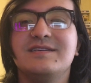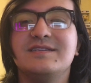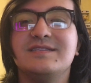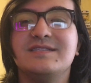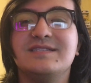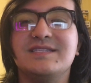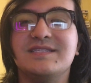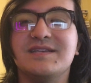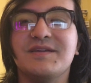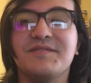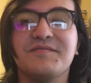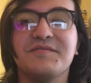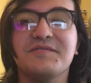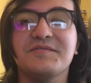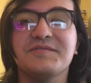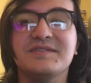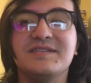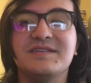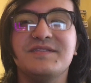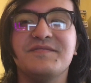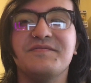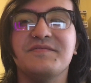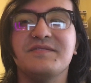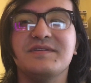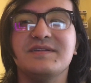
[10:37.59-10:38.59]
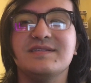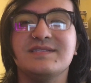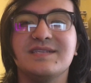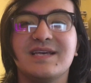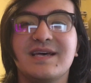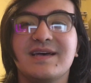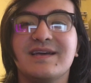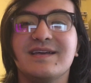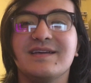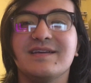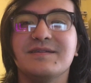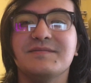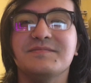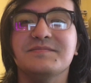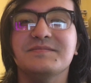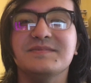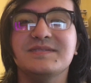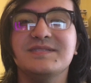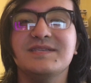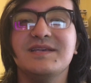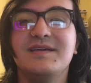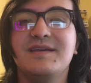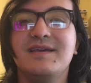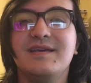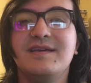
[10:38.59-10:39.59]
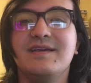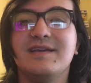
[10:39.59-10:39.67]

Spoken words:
several different times